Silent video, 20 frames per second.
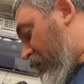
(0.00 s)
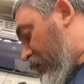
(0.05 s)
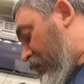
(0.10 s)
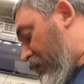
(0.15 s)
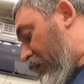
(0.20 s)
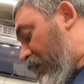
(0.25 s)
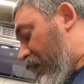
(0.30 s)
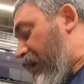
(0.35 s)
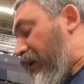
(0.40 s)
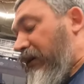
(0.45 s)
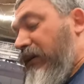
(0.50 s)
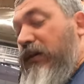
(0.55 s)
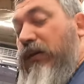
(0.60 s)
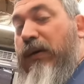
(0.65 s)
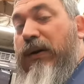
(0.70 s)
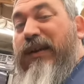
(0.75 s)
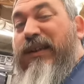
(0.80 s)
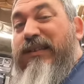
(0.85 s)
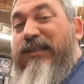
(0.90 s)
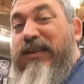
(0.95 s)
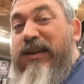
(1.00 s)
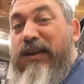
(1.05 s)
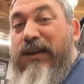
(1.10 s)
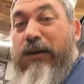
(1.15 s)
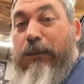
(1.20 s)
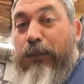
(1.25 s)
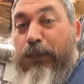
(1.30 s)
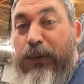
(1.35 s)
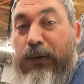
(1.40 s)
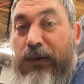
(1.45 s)
All right, quick
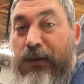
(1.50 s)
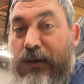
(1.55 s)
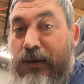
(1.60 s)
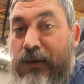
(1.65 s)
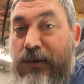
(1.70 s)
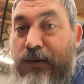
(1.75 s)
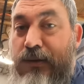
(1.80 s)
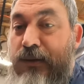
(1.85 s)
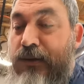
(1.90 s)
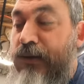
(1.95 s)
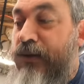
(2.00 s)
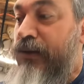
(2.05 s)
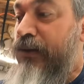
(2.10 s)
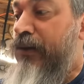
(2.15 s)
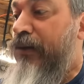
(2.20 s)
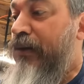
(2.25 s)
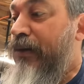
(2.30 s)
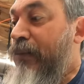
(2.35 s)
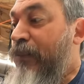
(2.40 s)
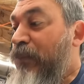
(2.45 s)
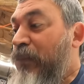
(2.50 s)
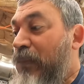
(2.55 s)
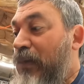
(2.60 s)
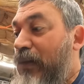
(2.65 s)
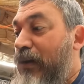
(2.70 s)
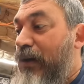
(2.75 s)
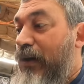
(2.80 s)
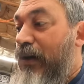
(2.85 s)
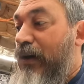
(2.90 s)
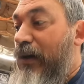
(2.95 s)
tip.
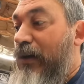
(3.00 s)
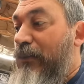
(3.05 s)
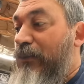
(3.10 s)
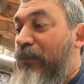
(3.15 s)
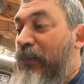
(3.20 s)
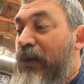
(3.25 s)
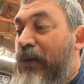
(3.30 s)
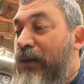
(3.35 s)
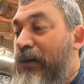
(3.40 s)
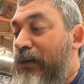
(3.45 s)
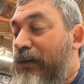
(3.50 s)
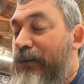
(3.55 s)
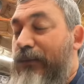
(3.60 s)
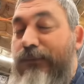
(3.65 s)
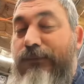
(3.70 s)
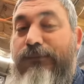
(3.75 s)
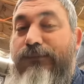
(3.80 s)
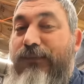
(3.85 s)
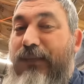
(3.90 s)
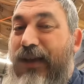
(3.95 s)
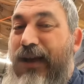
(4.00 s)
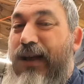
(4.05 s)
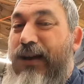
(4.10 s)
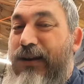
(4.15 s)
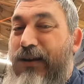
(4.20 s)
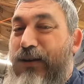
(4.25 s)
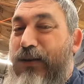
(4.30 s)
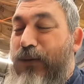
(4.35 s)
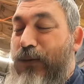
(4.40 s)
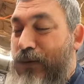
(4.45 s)
I
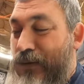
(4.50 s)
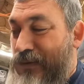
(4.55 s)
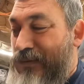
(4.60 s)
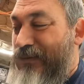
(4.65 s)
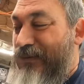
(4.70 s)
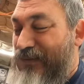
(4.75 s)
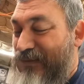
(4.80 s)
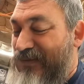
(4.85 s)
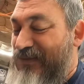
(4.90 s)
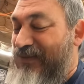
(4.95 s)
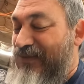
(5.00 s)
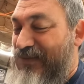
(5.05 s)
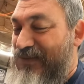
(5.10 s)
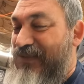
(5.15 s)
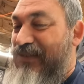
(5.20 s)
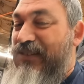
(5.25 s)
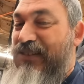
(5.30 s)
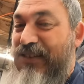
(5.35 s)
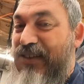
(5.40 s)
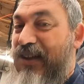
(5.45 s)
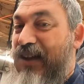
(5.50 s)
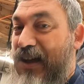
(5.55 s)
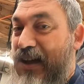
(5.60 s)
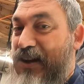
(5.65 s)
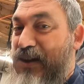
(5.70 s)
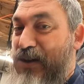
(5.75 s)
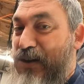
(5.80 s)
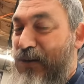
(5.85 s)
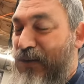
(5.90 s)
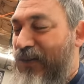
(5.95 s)
know,
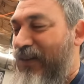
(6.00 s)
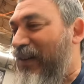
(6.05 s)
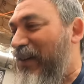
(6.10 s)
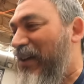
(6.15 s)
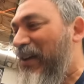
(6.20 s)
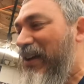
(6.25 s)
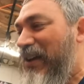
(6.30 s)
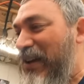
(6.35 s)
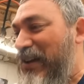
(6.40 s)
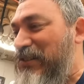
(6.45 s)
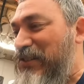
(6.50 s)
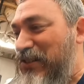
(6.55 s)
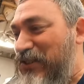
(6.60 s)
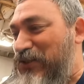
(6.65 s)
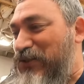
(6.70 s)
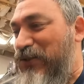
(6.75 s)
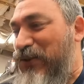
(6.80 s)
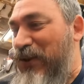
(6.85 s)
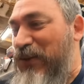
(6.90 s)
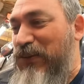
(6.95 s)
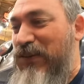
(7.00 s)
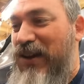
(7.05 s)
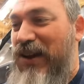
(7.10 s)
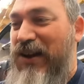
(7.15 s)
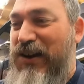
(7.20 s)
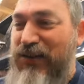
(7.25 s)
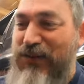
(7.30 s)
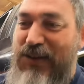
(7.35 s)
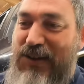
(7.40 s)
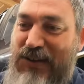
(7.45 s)
it's extremely
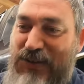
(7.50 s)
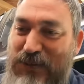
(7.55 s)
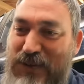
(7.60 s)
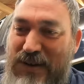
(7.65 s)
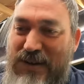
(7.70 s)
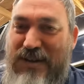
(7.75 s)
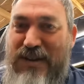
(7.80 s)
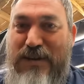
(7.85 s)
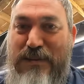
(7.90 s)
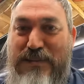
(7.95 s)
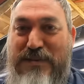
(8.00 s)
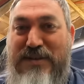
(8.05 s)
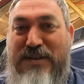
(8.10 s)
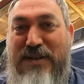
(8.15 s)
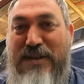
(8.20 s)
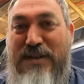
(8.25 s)
aggravating when it comes